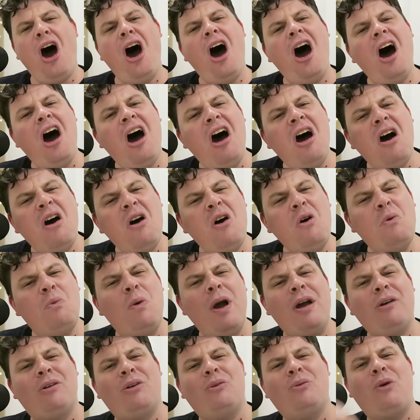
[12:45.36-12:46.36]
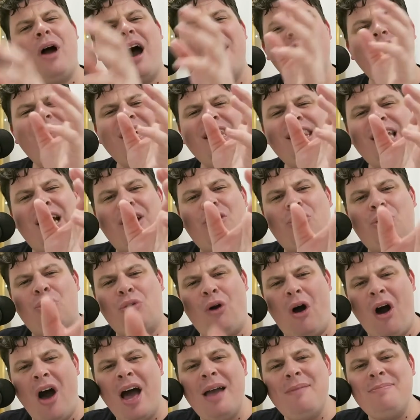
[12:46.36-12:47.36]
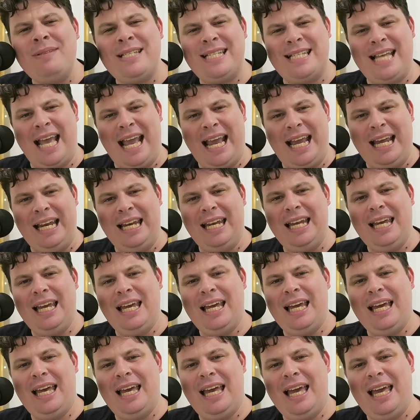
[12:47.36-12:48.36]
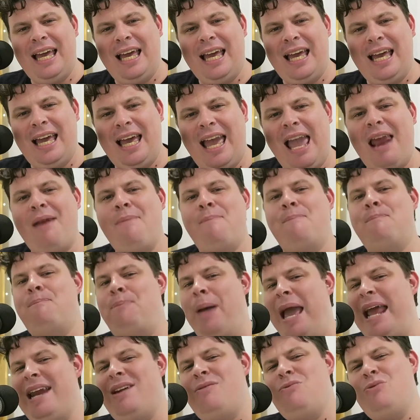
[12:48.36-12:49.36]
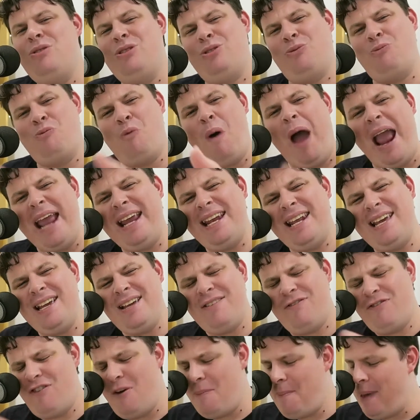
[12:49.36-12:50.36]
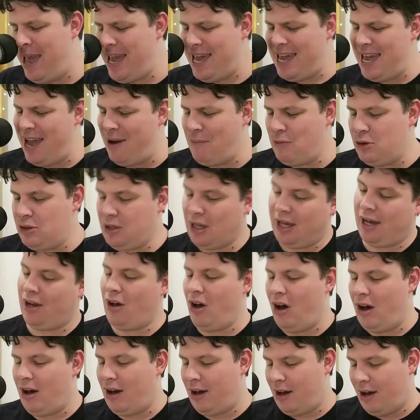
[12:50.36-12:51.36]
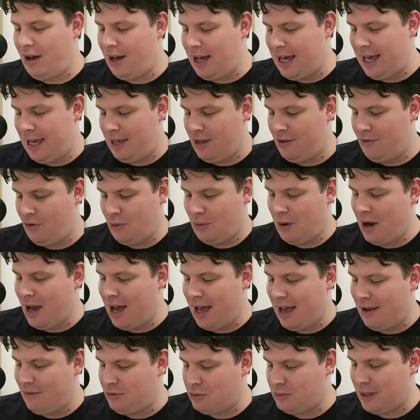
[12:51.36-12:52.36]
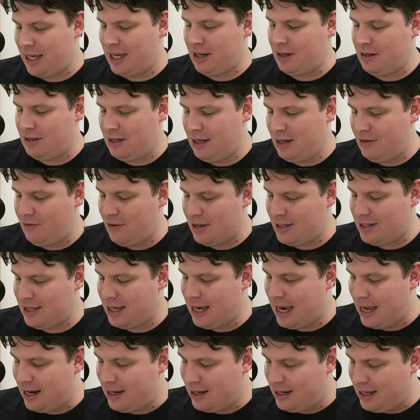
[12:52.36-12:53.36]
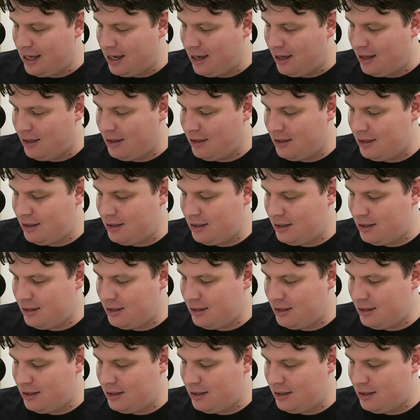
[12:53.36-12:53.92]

Oh, we're arriving at the crime scene. And Ben was waiting for me and was like, oh, hi, you've arrived. We can investigate it now.